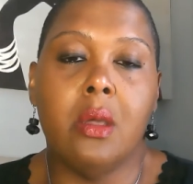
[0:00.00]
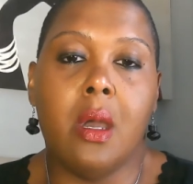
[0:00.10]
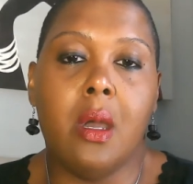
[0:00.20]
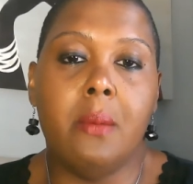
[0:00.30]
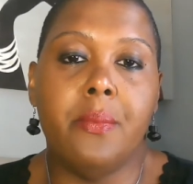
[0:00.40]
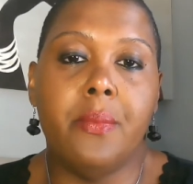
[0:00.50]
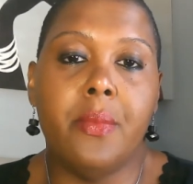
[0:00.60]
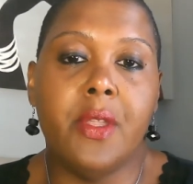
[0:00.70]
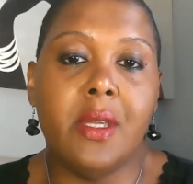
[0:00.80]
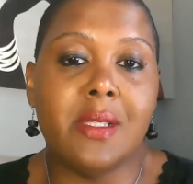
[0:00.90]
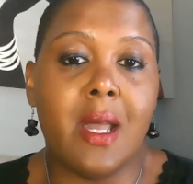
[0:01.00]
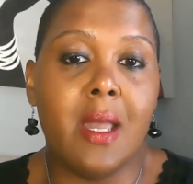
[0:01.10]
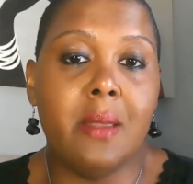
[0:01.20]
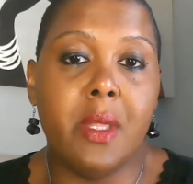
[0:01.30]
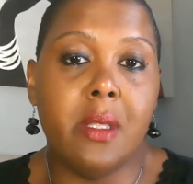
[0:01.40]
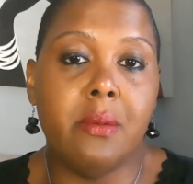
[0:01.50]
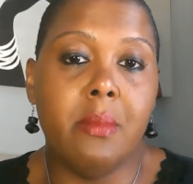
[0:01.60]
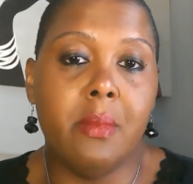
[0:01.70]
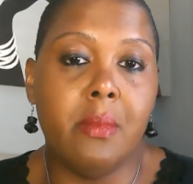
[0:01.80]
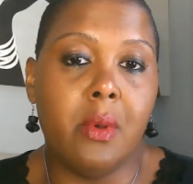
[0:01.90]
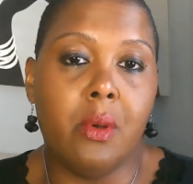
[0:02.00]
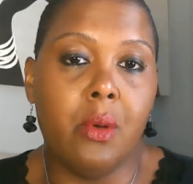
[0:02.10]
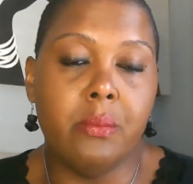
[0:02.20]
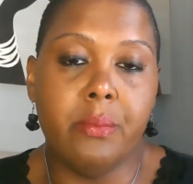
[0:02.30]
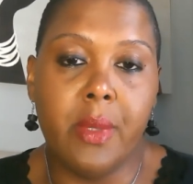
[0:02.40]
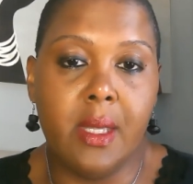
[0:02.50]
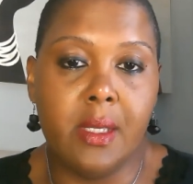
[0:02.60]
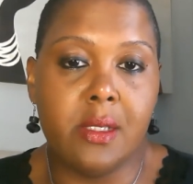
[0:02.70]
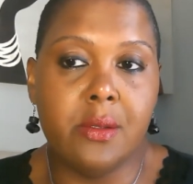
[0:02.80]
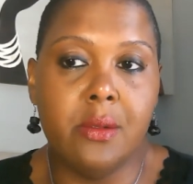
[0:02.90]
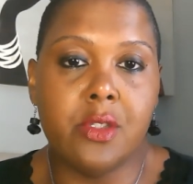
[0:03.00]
the assignment is.